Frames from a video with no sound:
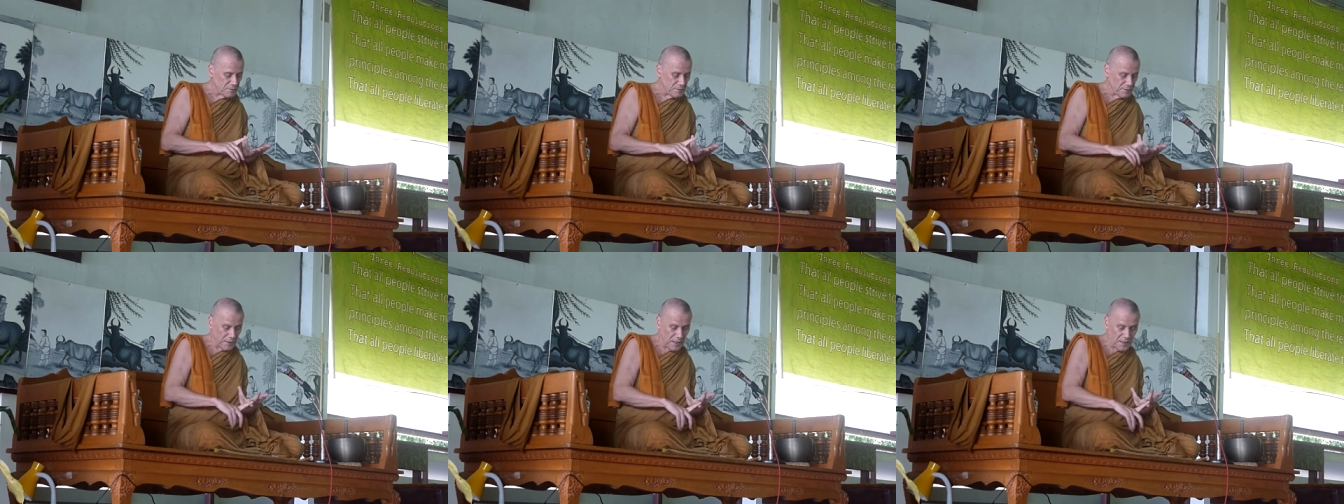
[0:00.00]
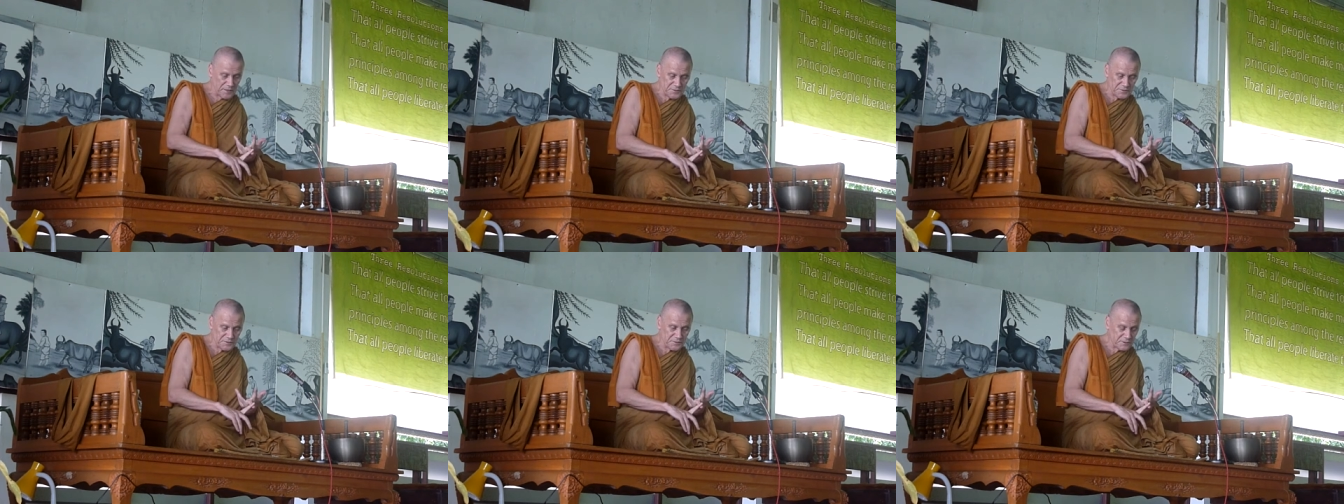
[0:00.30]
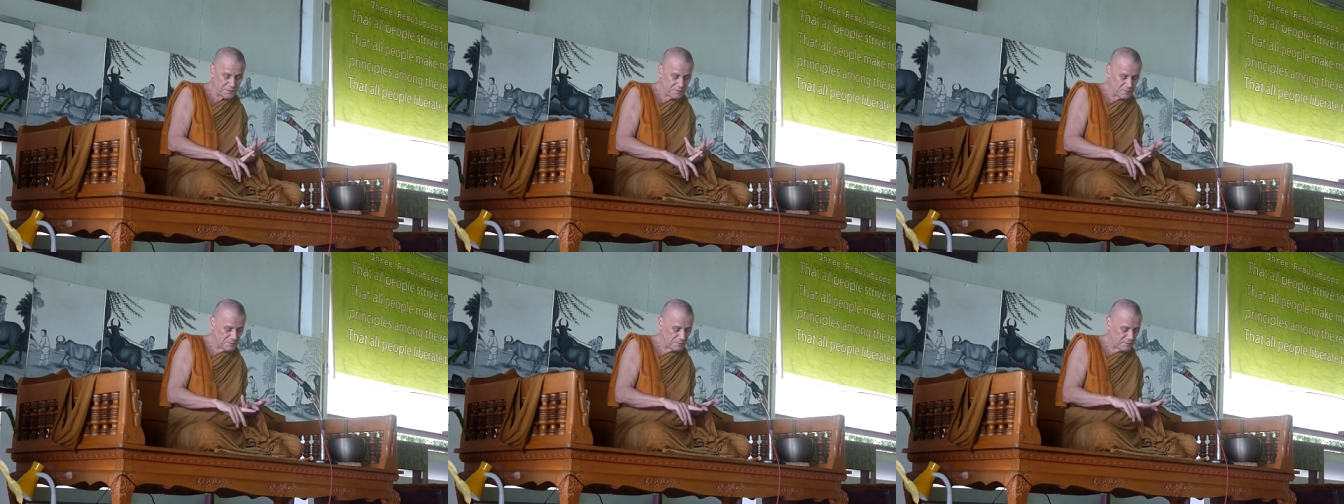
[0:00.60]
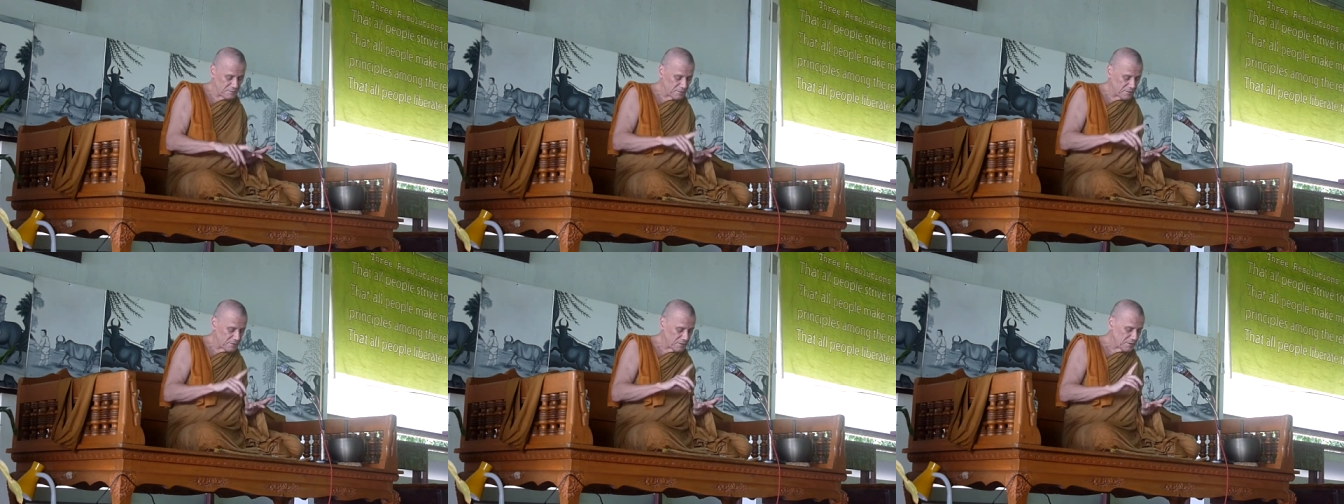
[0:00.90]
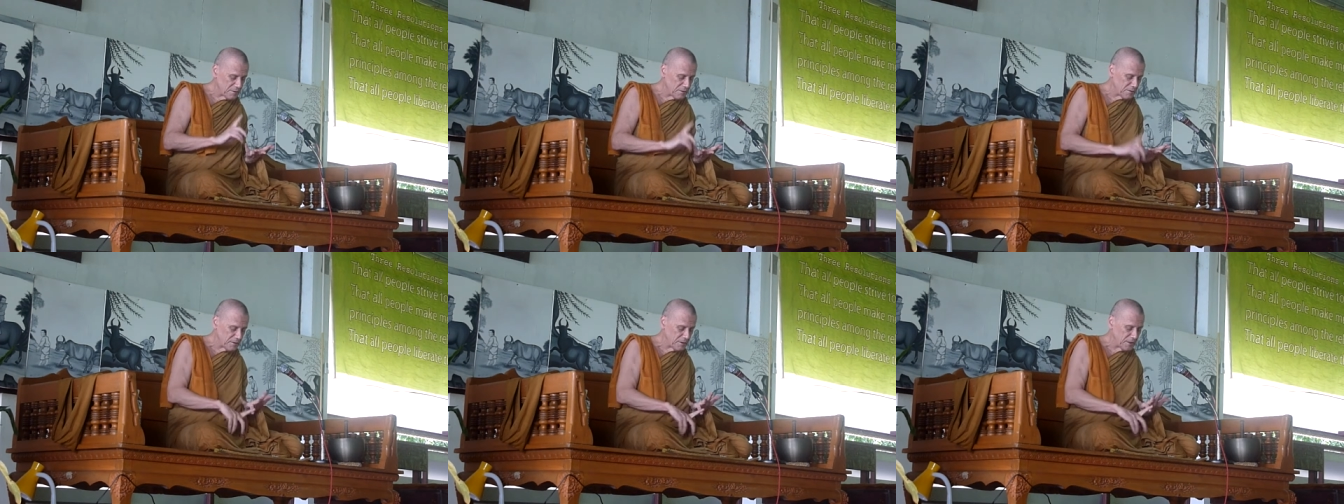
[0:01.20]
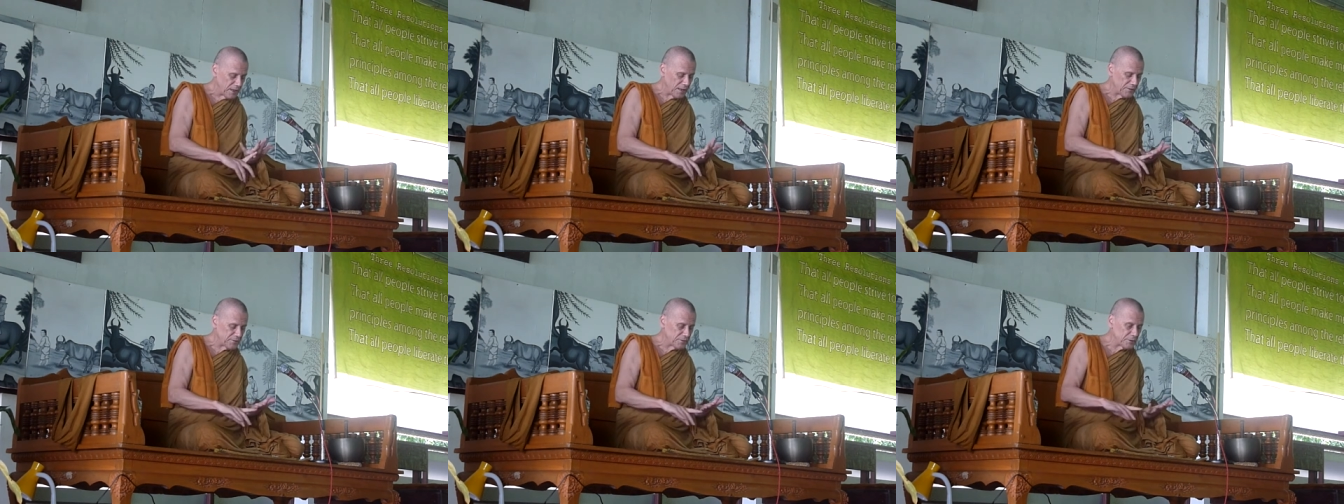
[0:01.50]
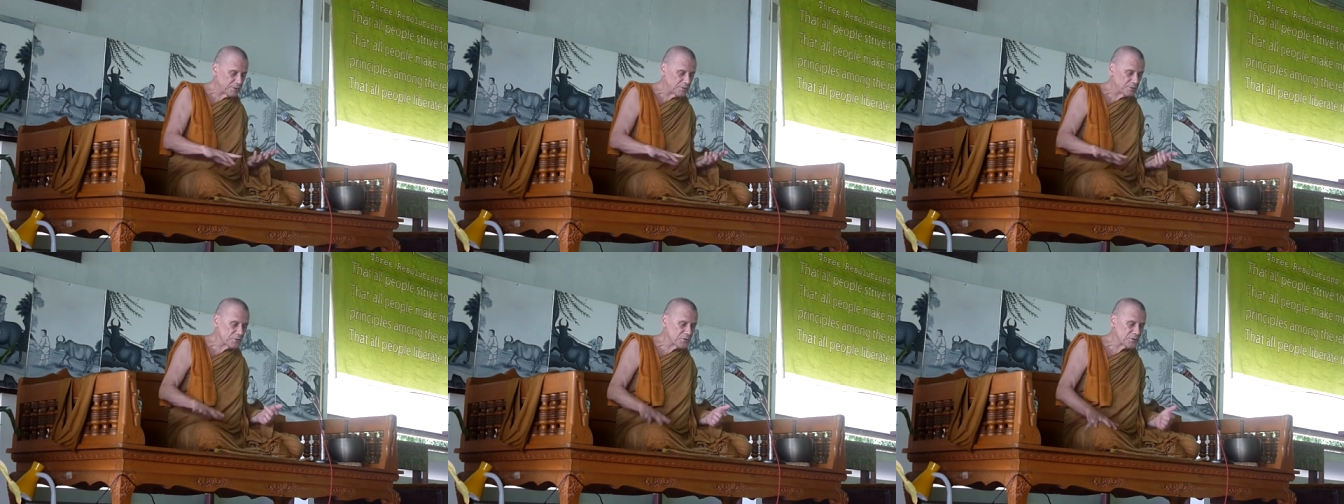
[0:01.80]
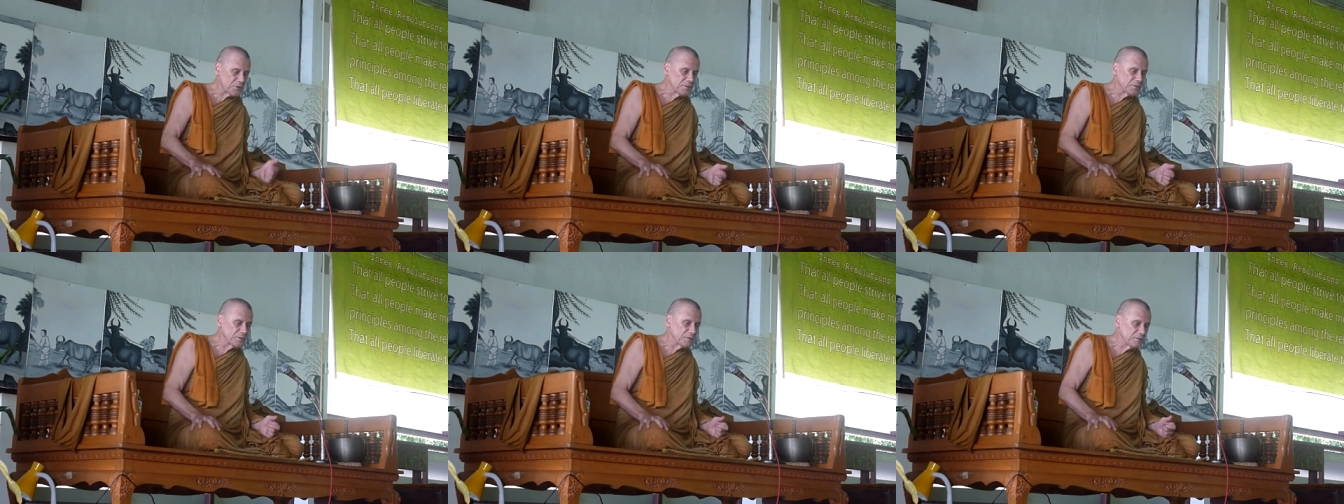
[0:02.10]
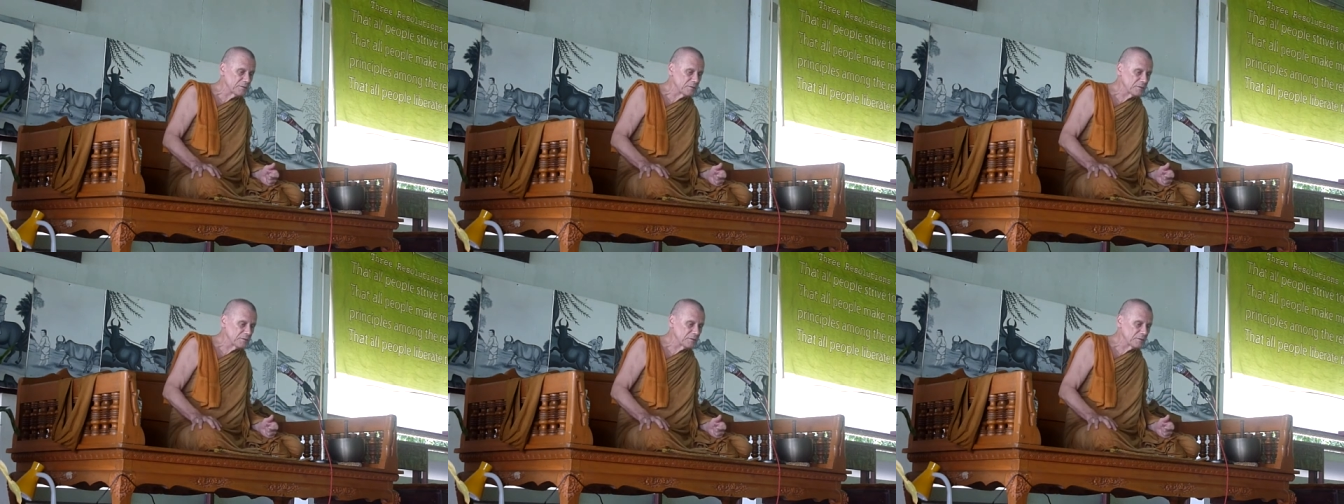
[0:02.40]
lust, and delusion.